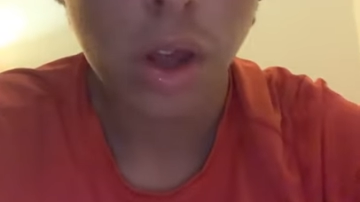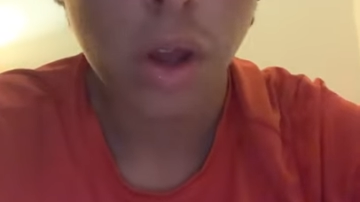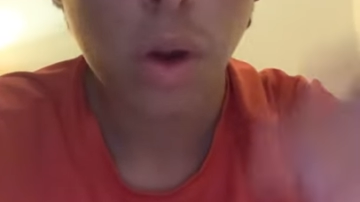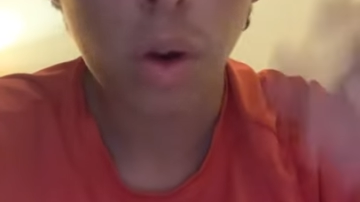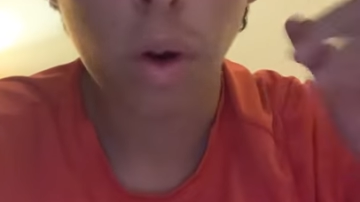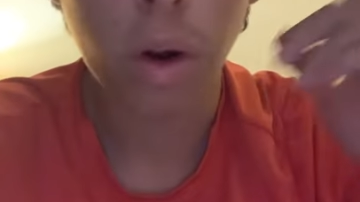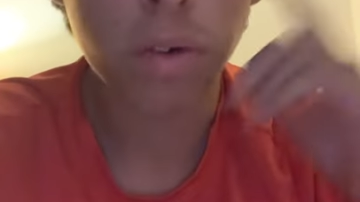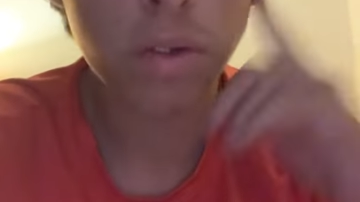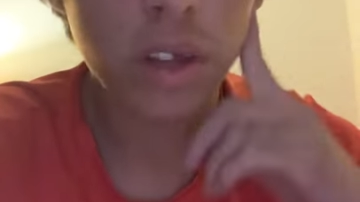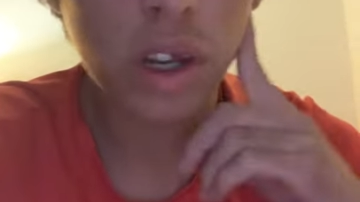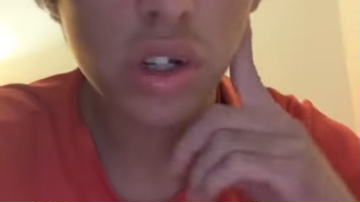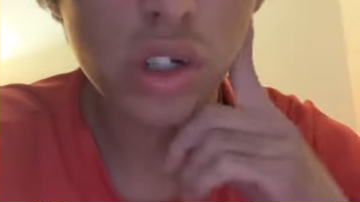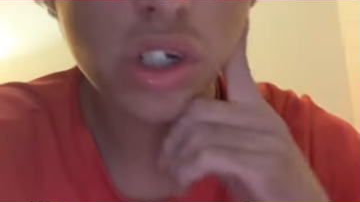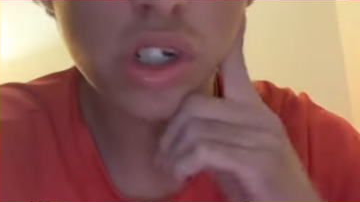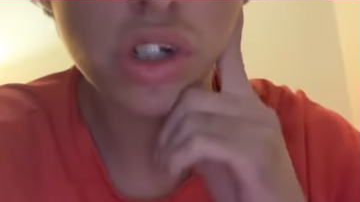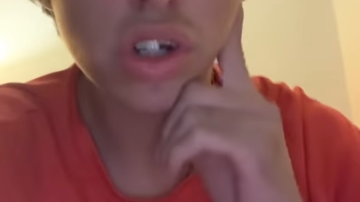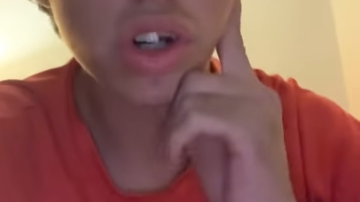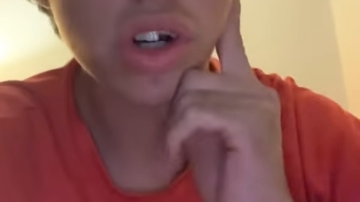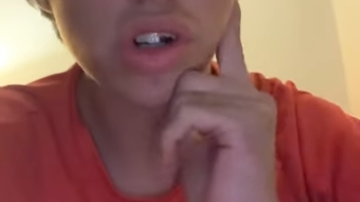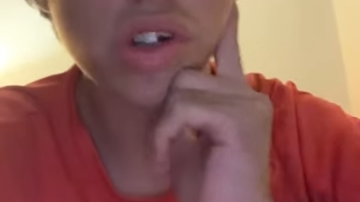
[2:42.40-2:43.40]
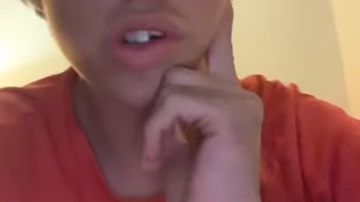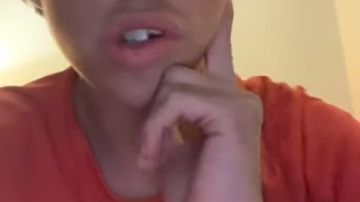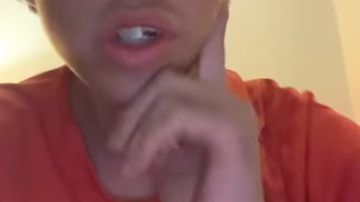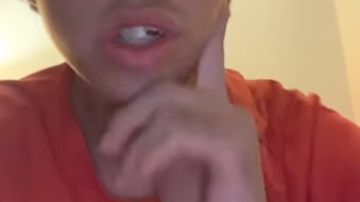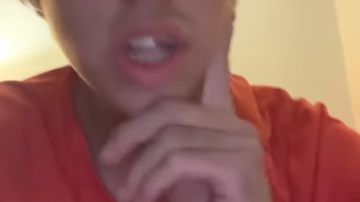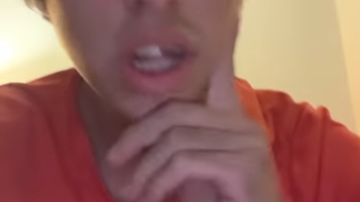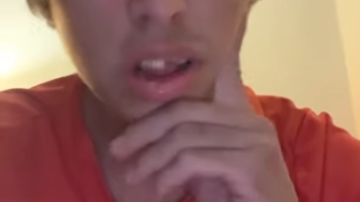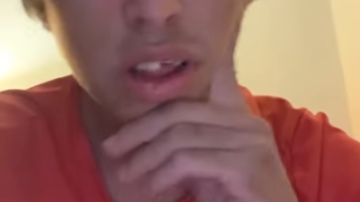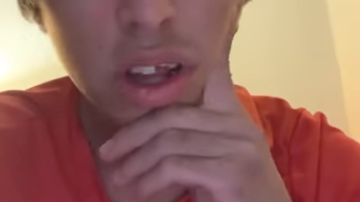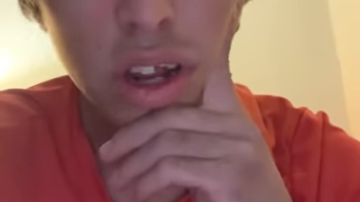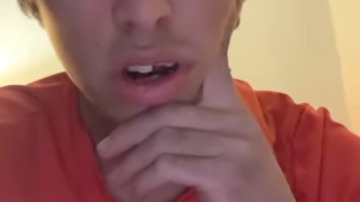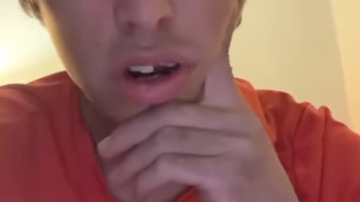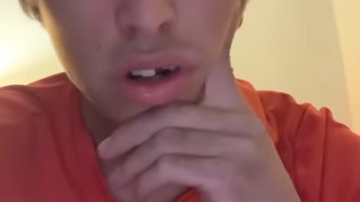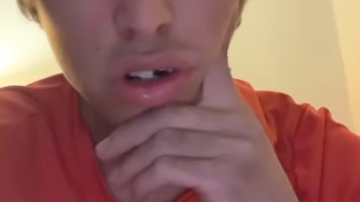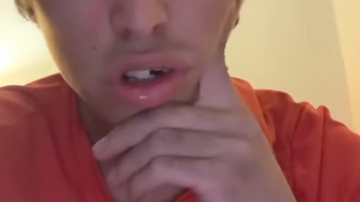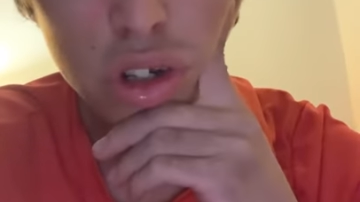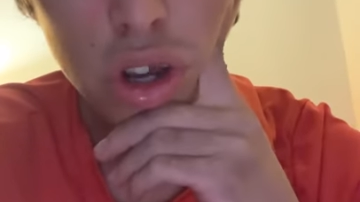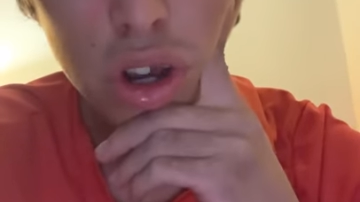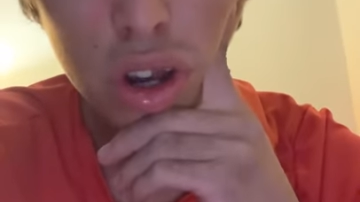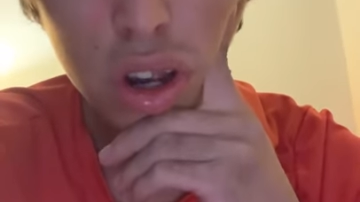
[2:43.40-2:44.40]
or if they're just gonna sit there
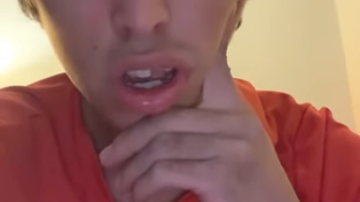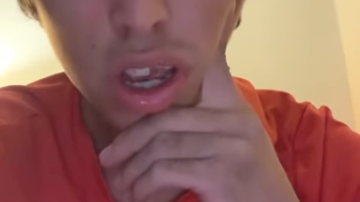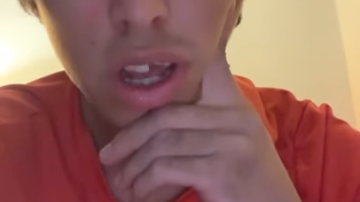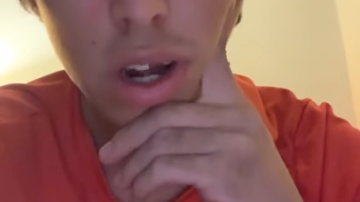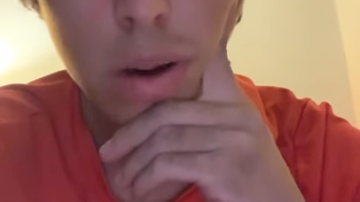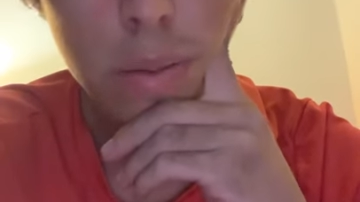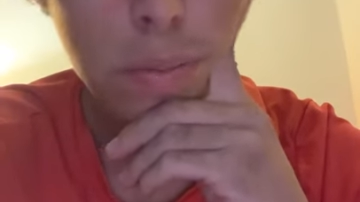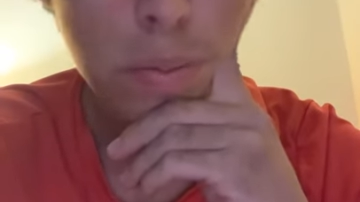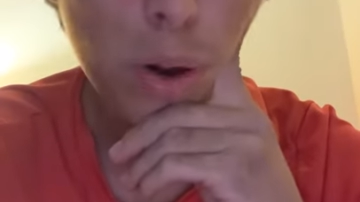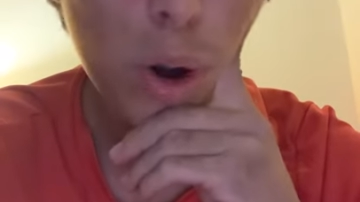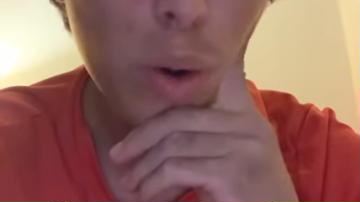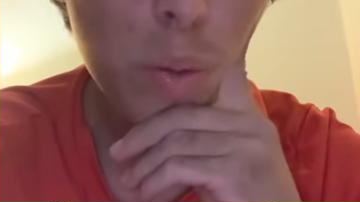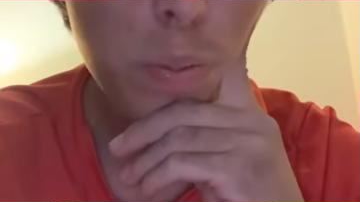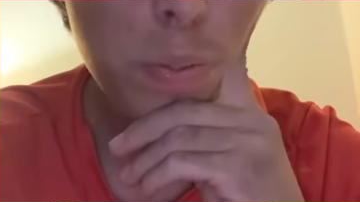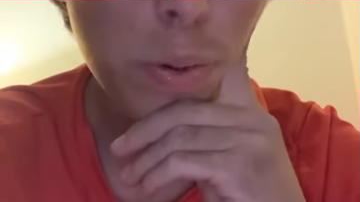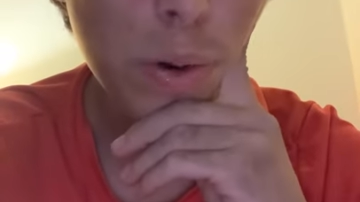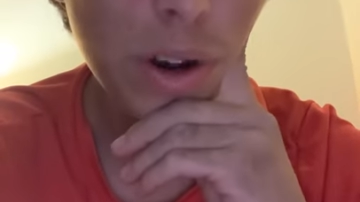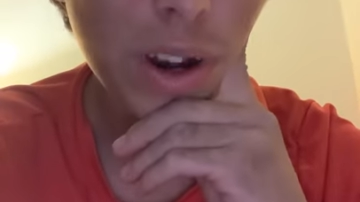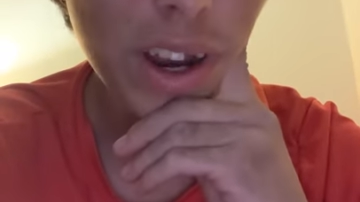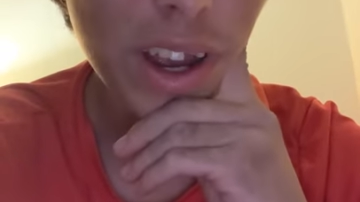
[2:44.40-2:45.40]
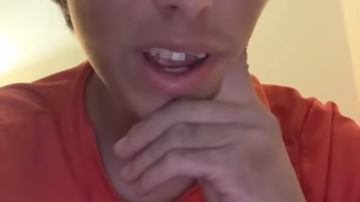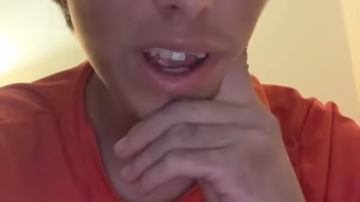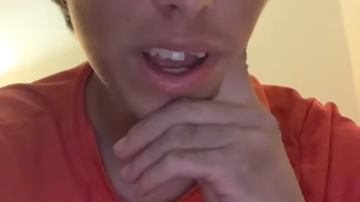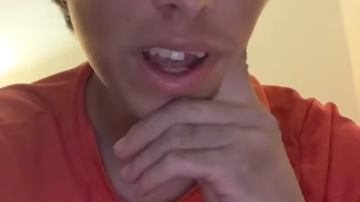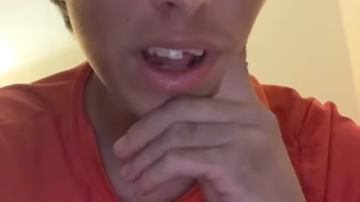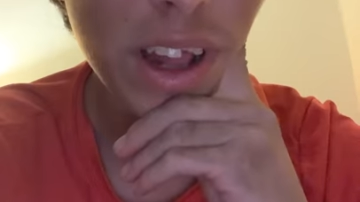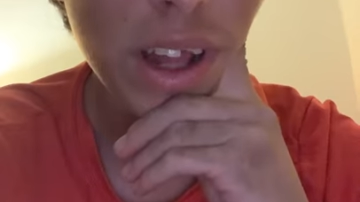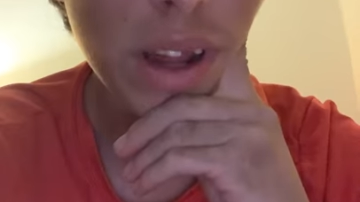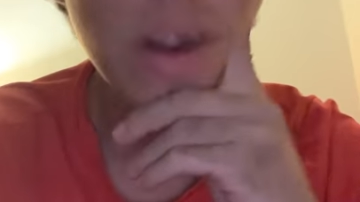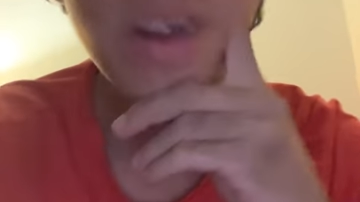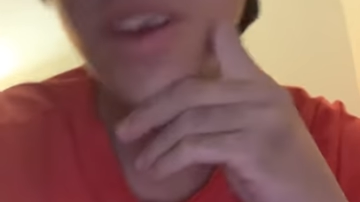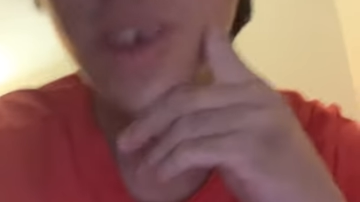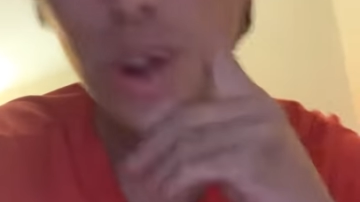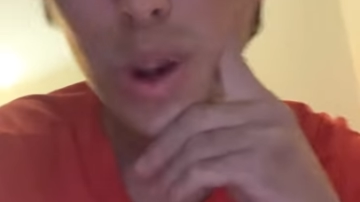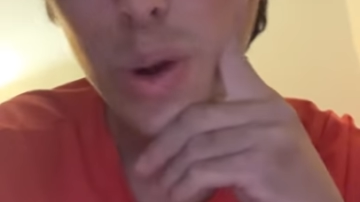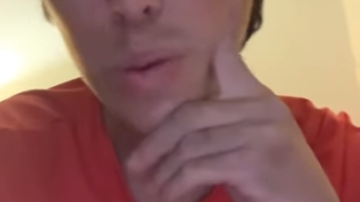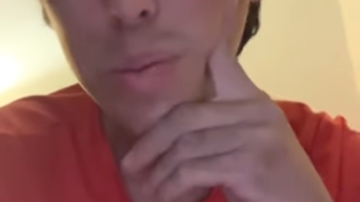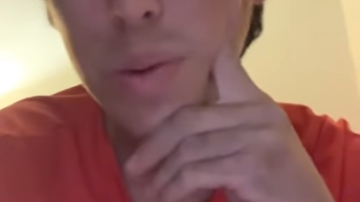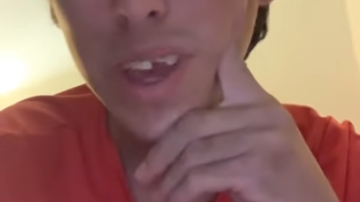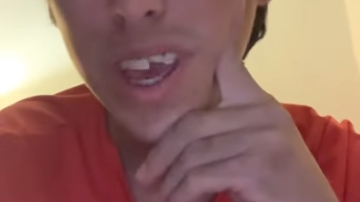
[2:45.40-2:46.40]
and talk inappropriate and then you
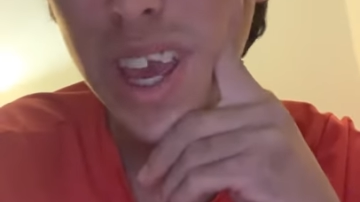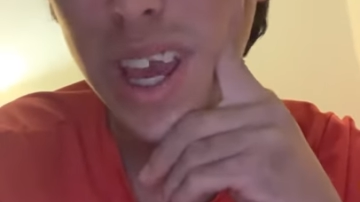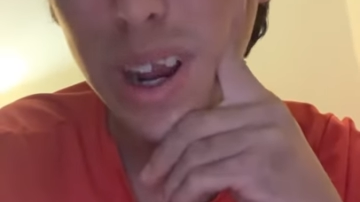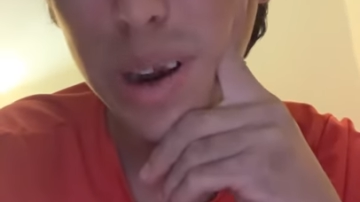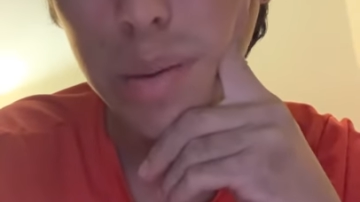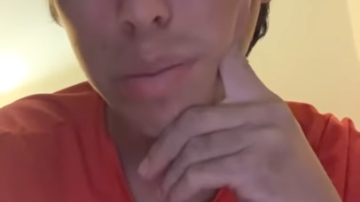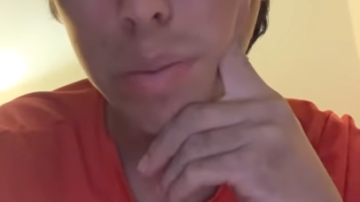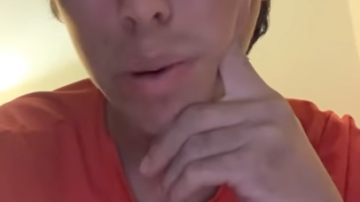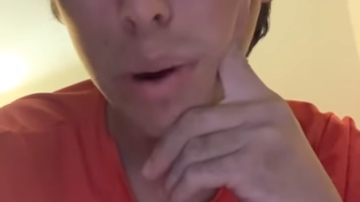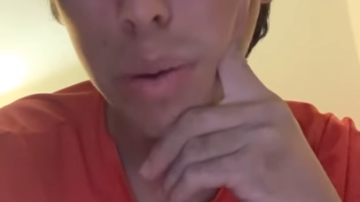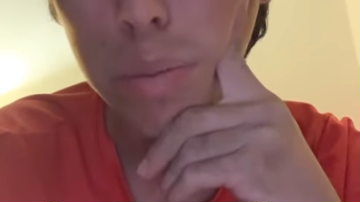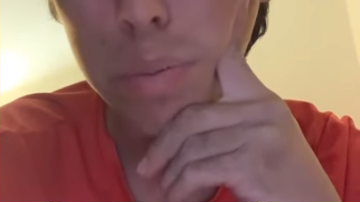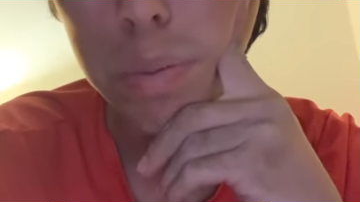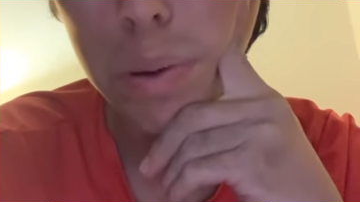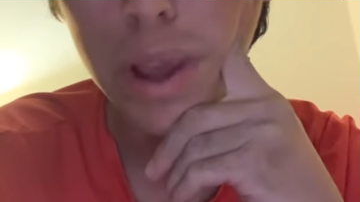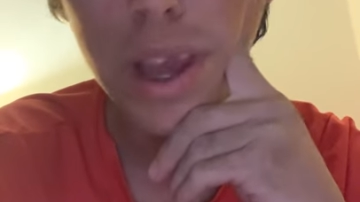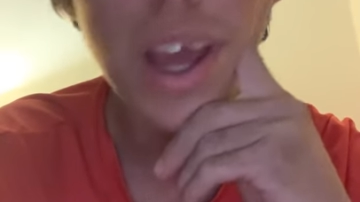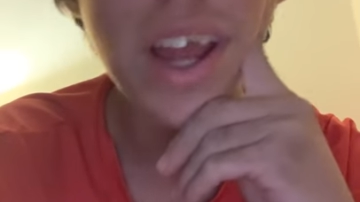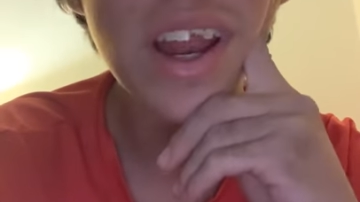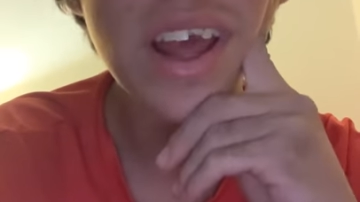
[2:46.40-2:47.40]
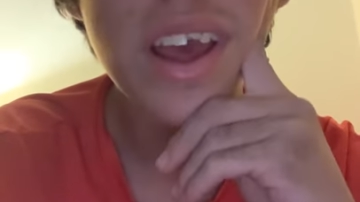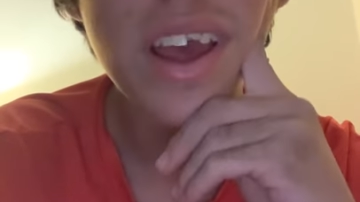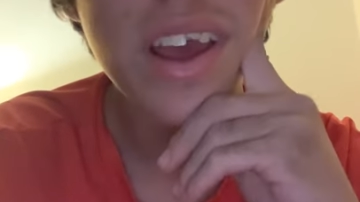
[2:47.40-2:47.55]
know be inappropriate